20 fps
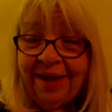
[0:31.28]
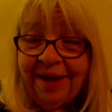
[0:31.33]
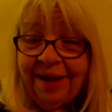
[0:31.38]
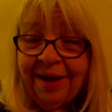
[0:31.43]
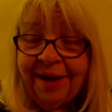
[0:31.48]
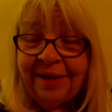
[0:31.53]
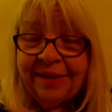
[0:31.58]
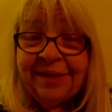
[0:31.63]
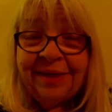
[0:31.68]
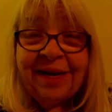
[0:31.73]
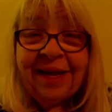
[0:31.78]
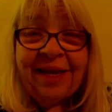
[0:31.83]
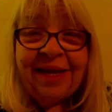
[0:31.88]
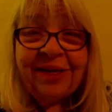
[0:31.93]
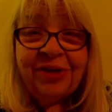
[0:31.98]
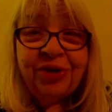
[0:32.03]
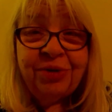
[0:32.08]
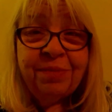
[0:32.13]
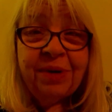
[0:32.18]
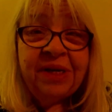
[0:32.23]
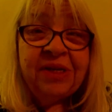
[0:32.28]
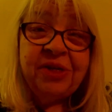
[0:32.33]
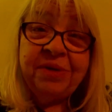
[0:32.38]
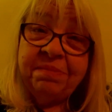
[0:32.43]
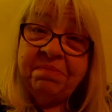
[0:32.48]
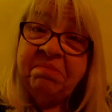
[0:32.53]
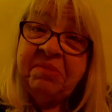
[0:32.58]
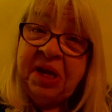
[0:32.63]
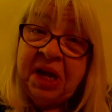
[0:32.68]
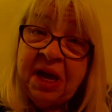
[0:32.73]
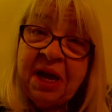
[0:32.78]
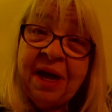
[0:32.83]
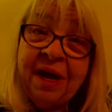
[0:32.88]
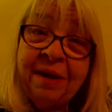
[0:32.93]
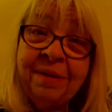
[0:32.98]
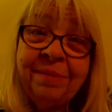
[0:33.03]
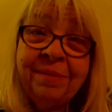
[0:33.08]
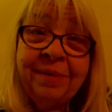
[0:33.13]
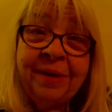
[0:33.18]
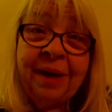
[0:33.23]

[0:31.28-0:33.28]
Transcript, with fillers: uh, did I eat too much yeah